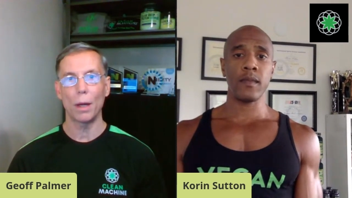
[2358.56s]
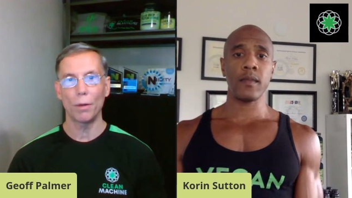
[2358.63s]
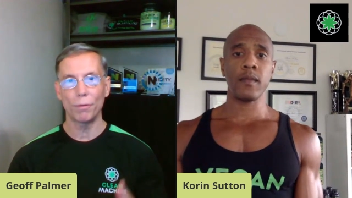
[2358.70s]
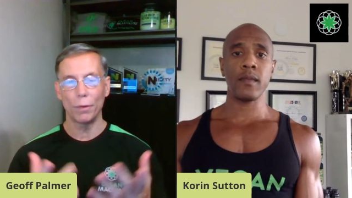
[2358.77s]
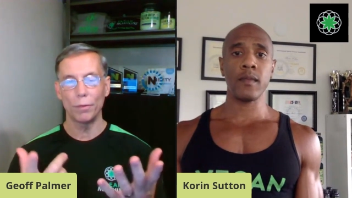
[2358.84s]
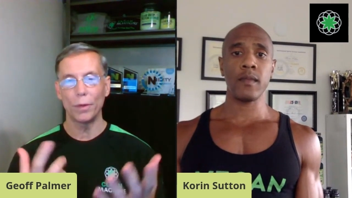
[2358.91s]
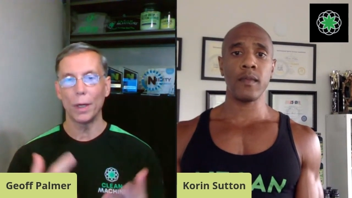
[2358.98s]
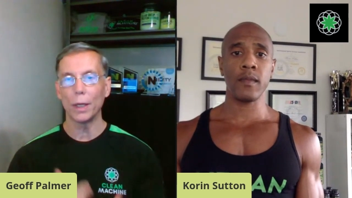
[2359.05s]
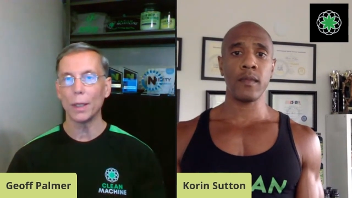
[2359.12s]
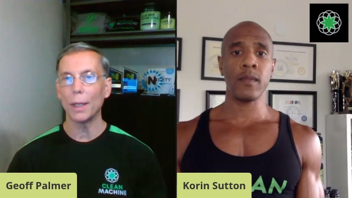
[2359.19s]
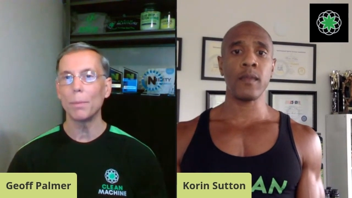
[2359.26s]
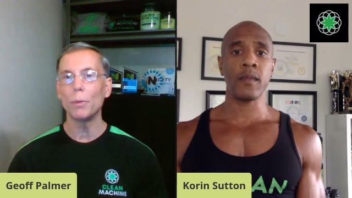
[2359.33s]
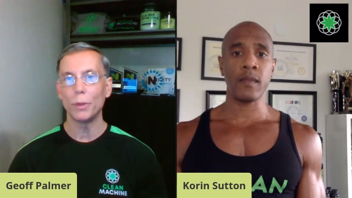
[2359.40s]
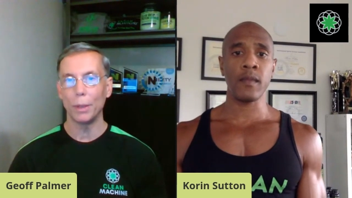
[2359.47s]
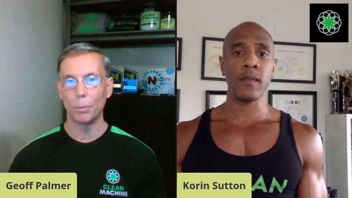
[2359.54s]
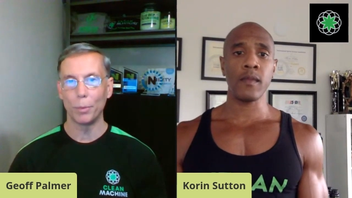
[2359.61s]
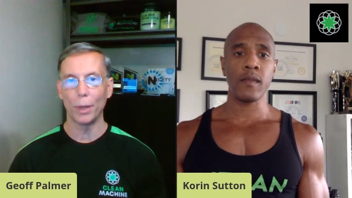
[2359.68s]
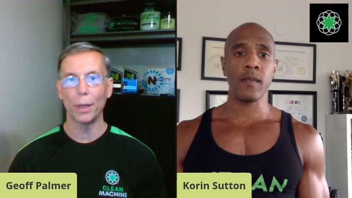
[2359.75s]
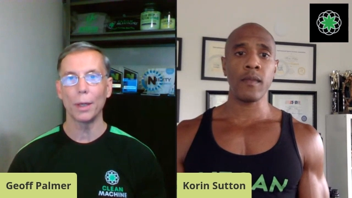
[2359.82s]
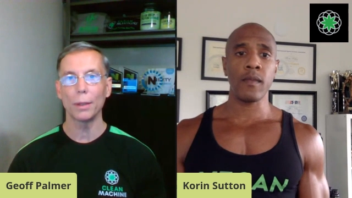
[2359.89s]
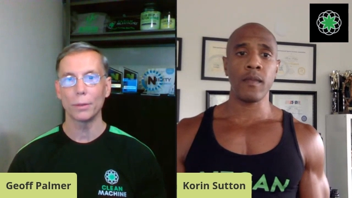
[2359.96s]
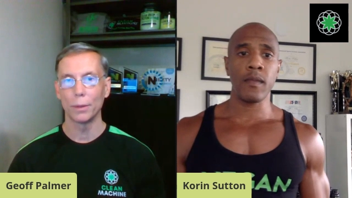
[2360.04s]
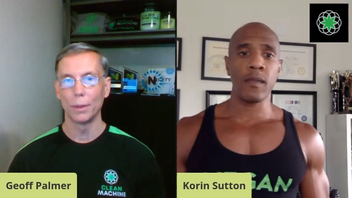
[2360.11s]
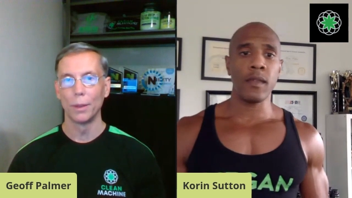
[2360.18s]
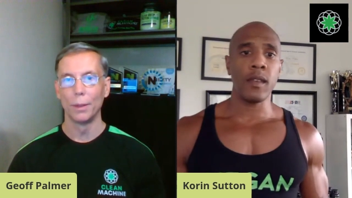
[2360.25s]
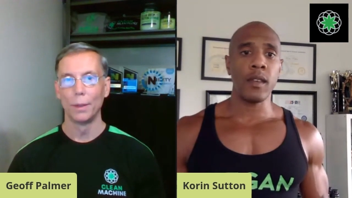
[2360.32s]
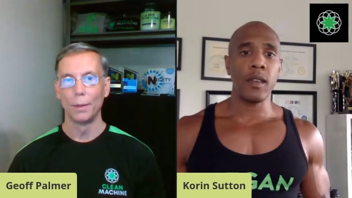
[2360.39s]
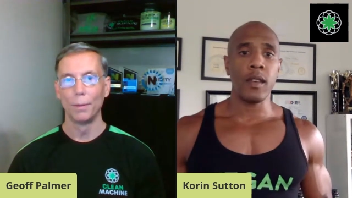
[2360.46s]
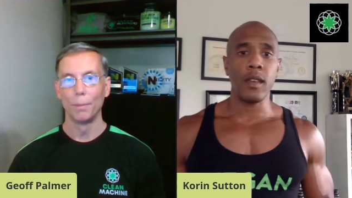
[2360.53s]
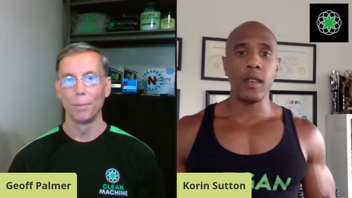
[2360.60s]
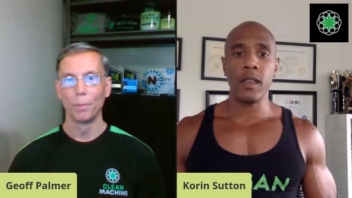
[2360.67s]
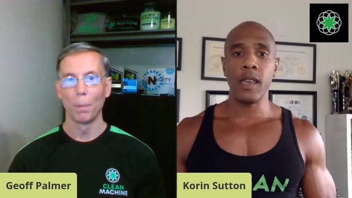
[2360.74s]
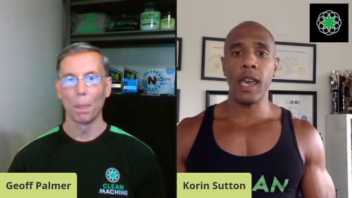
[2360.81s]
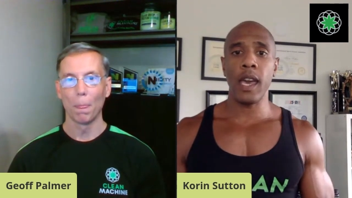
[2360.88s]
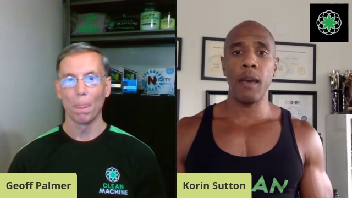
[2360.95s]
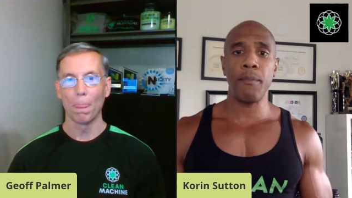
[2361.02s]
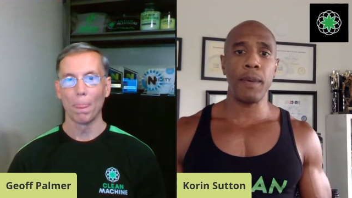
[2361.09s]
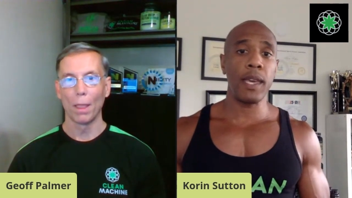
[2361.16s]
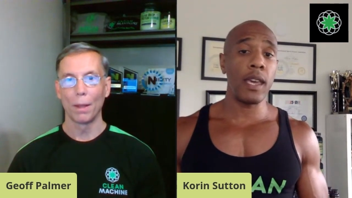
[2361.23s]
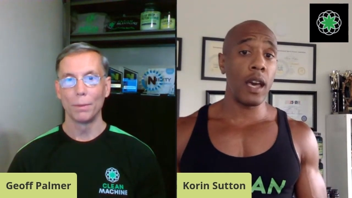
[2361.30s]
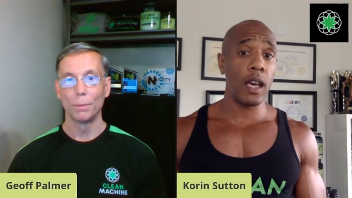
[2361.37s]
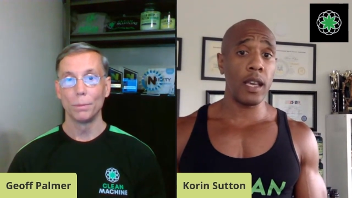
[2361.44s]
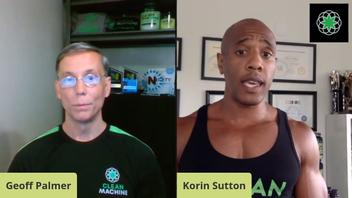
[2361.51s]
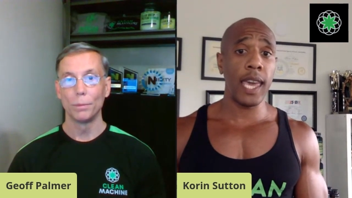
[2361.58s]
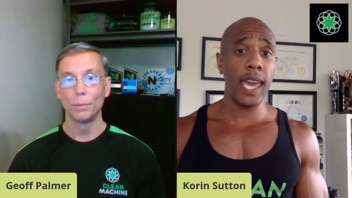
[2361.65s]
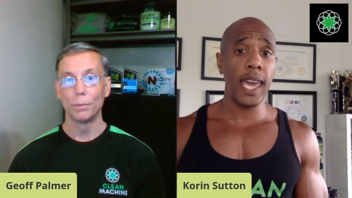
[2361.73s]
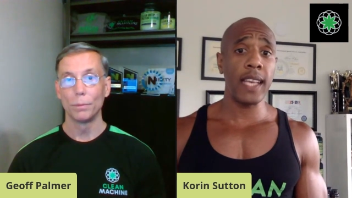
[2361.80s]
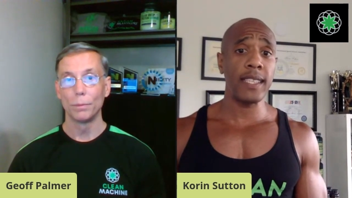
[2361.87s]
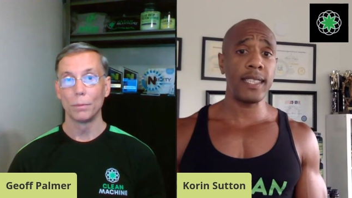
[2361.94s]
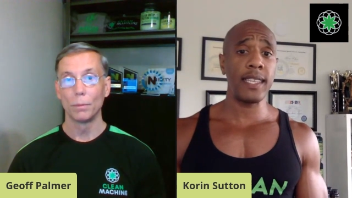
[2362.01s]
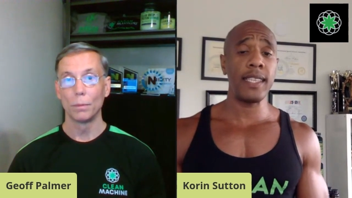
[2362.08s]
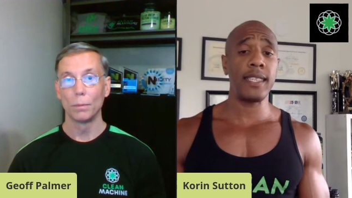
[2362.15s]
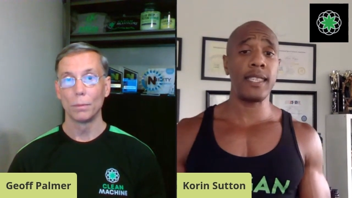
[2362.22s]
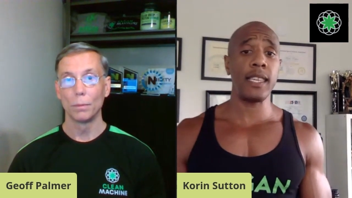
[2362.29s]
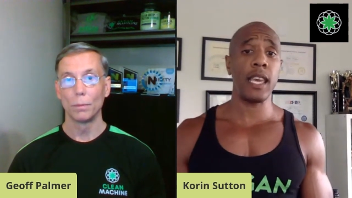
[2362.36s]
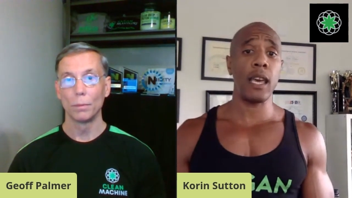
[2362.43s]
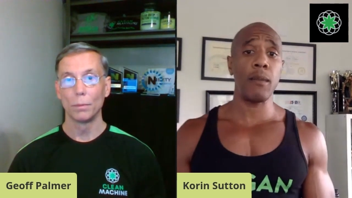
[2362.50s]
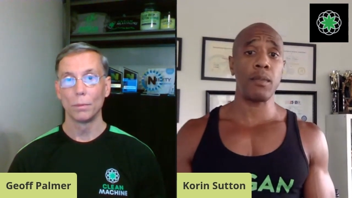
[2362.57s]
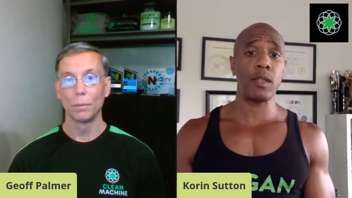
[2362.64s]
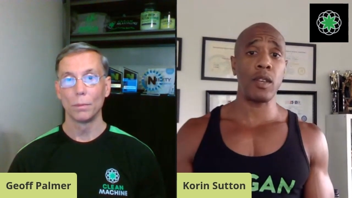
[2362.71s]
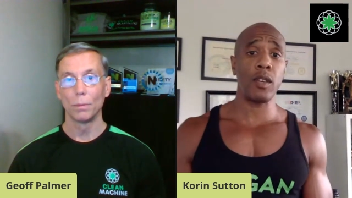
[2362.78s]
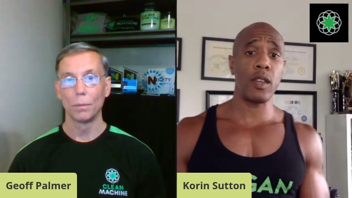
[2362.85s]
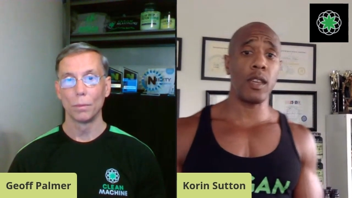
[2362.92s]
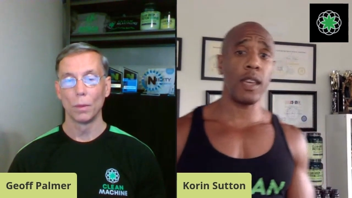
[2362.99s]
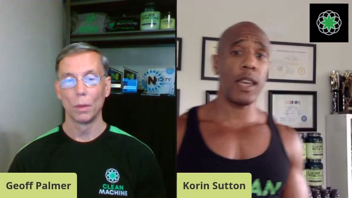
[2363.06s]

Speaker 1: off of uh, Clean Machine products.
Speaker 2: Yeah, be uh, KSTCM, so you can